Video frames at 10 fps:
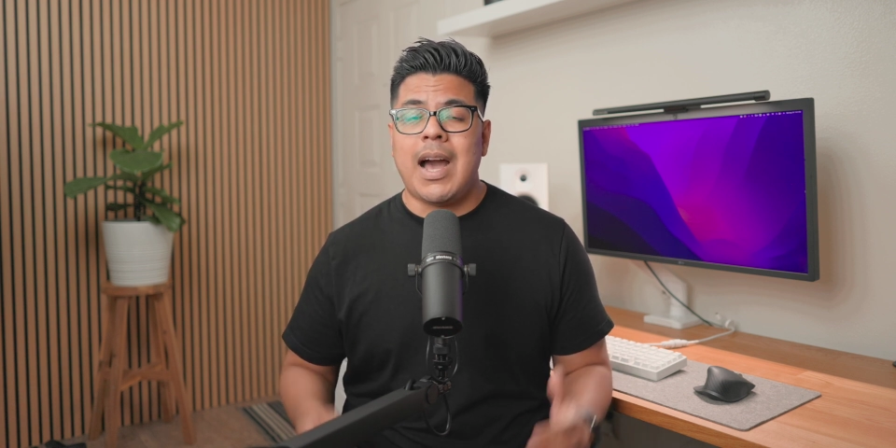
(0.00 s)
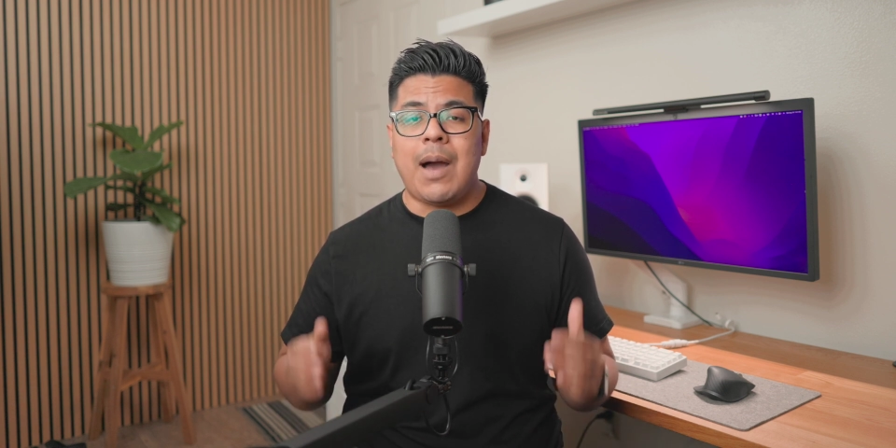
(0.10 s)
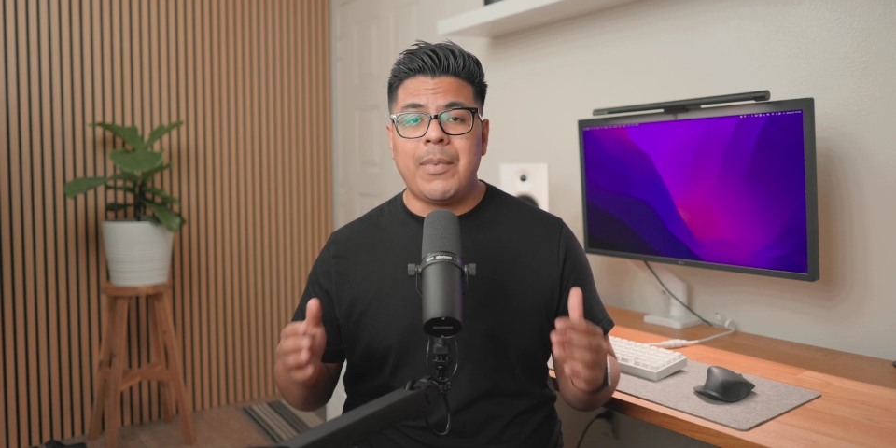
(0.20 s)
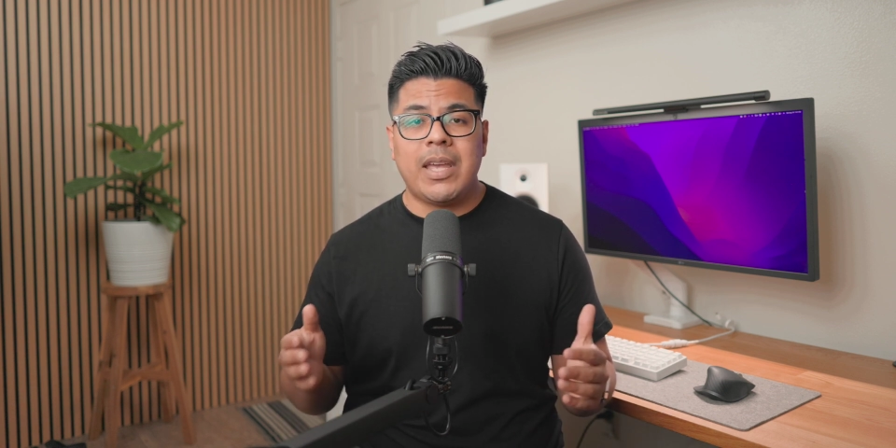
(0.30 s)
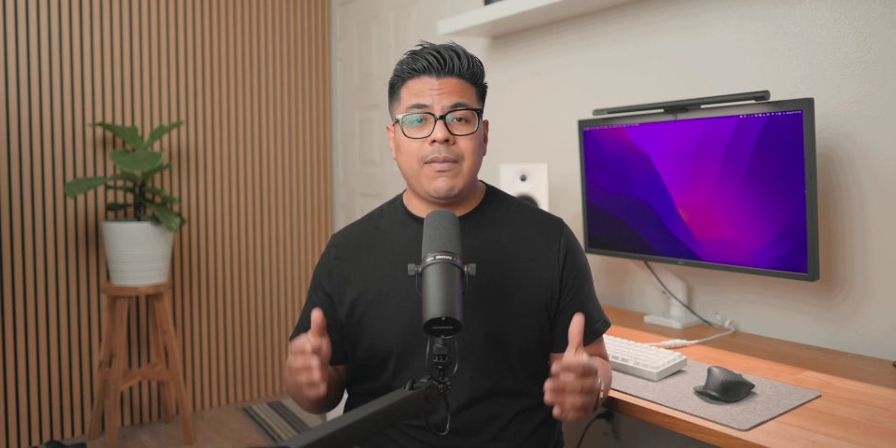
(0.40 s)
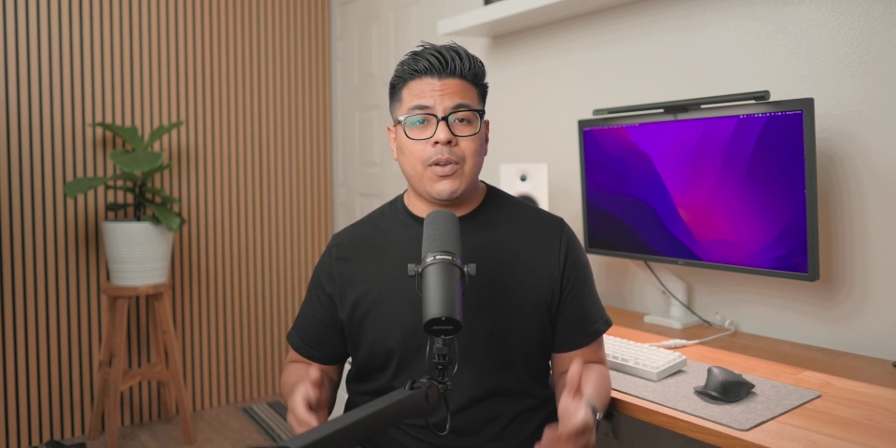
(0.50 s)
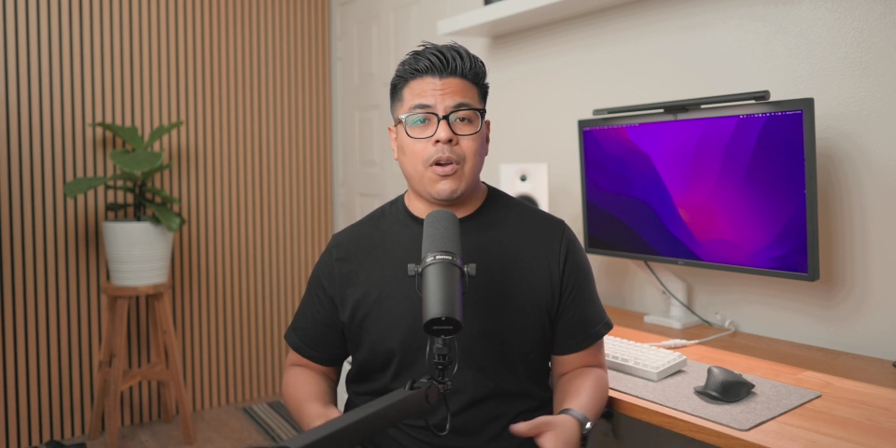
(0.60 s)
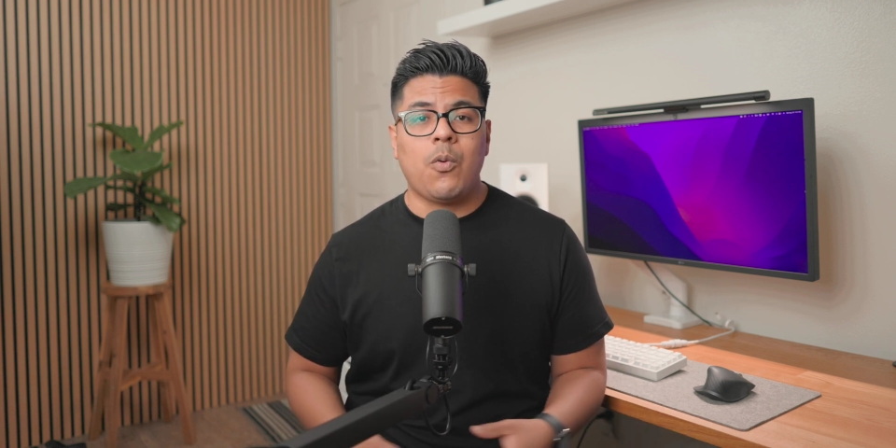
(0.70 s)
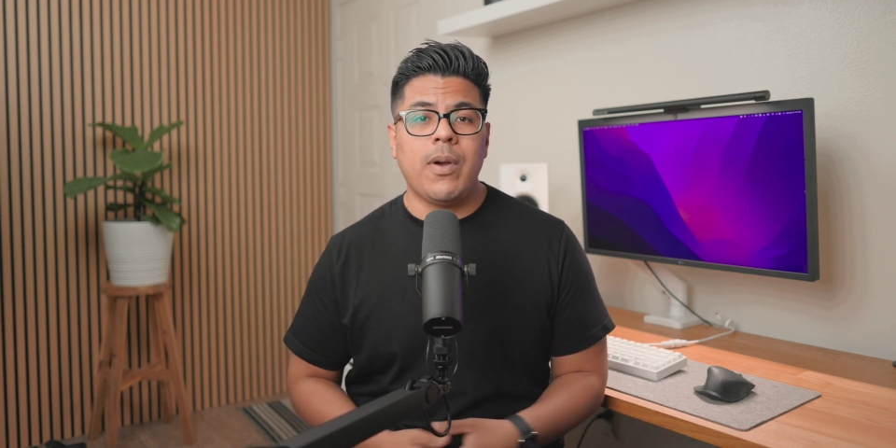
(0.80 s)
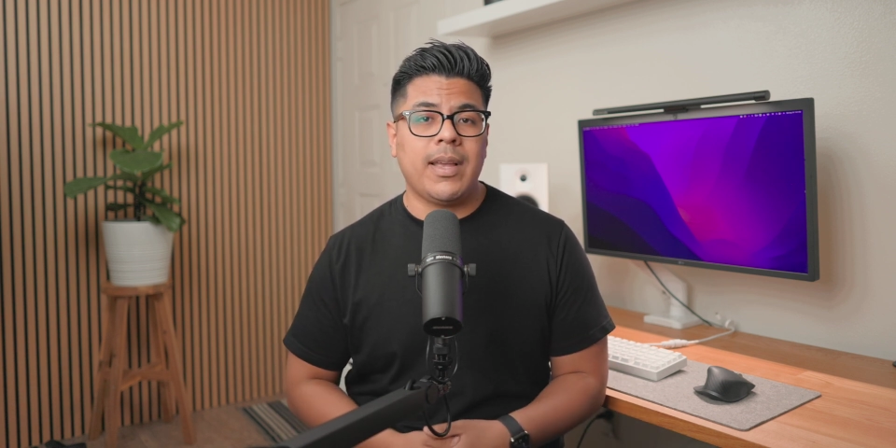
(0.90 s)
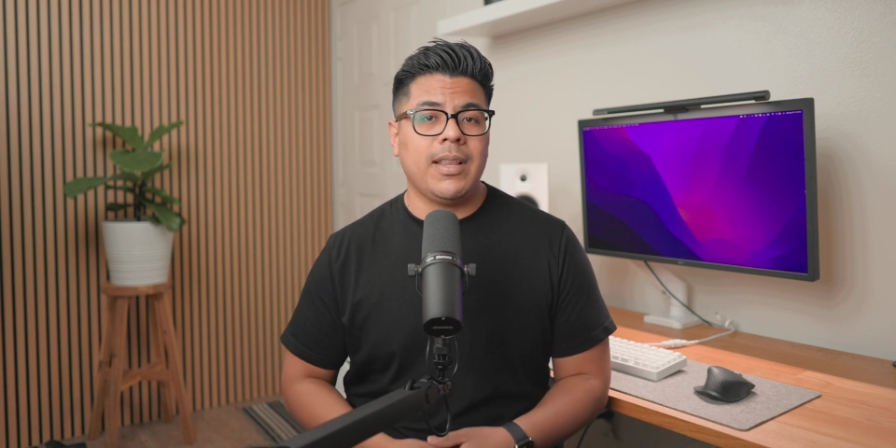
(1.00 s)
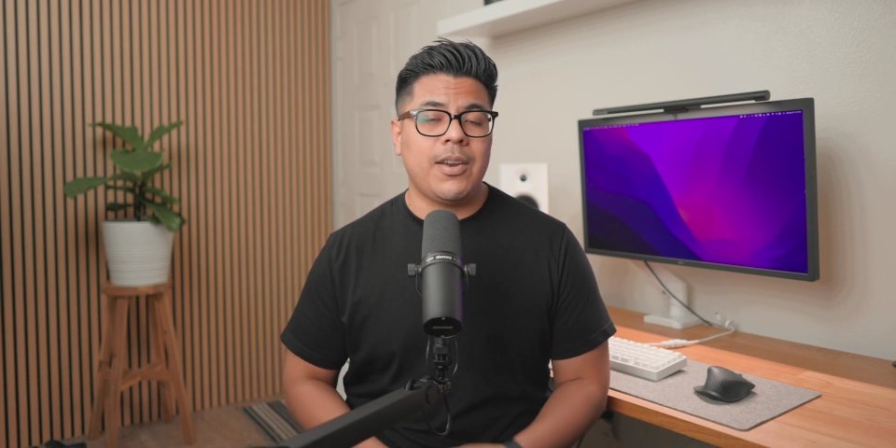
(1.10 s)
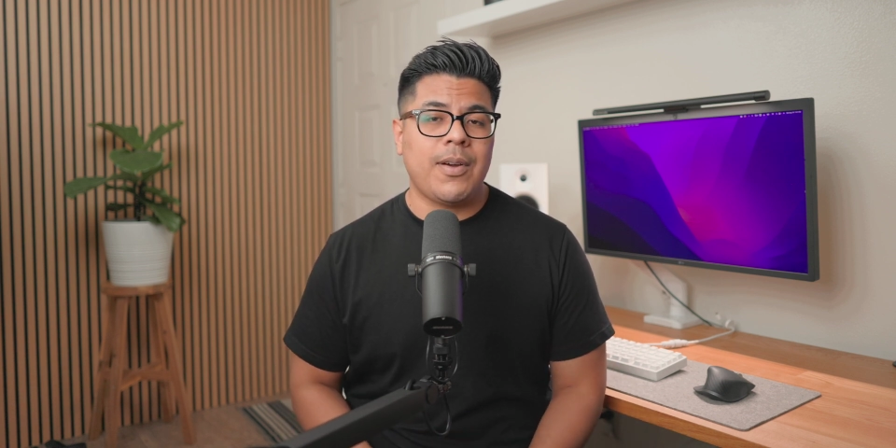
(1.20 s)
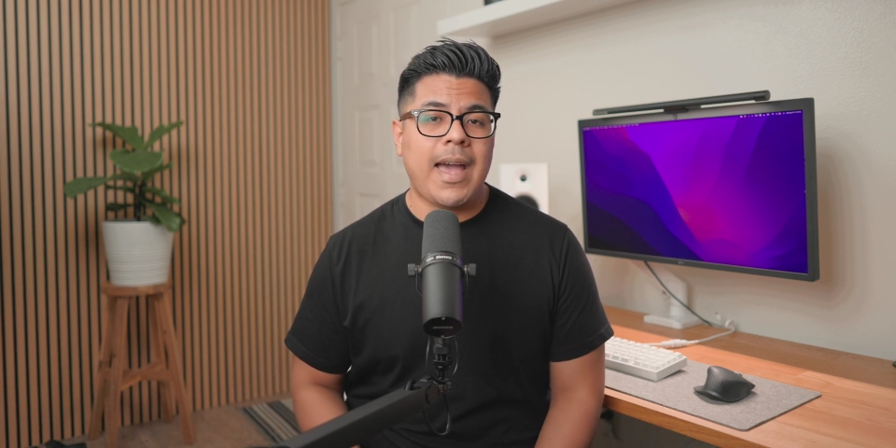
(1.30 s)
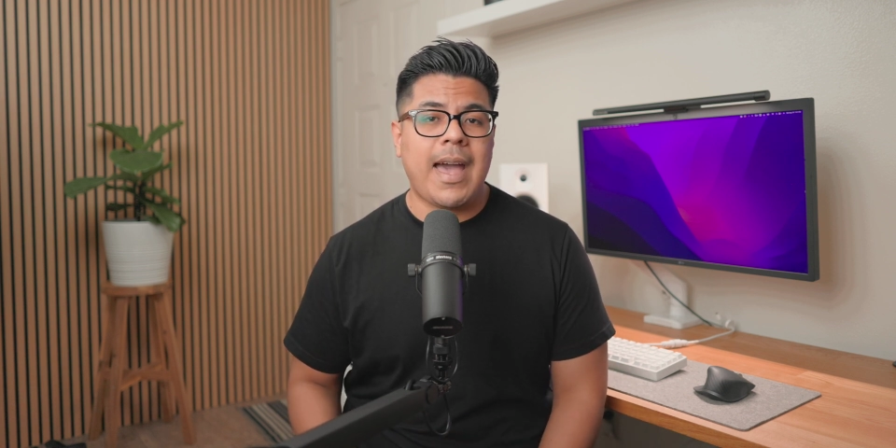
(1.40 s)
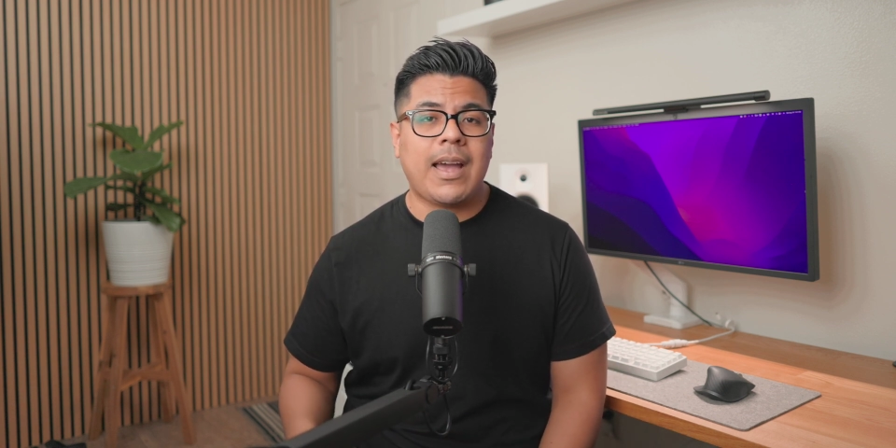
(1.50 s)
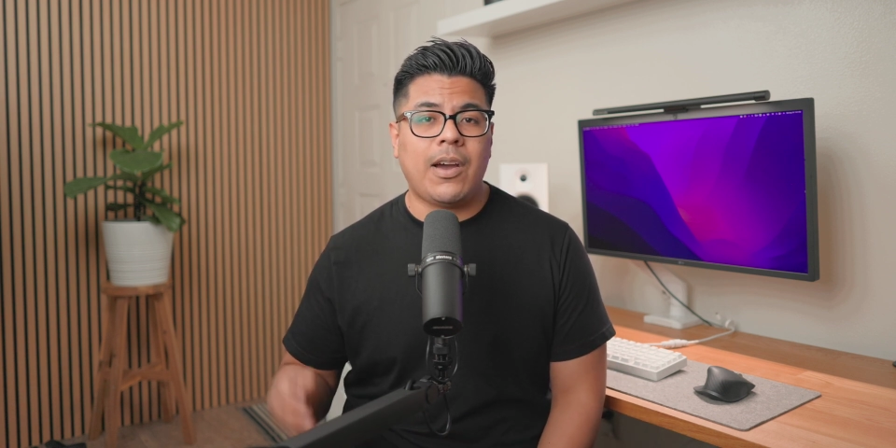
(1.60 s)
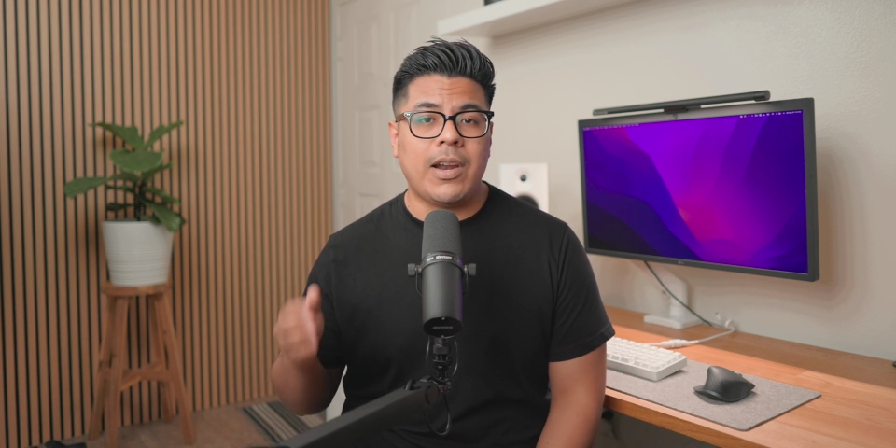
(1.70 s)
I'm gonna give you a quick little hack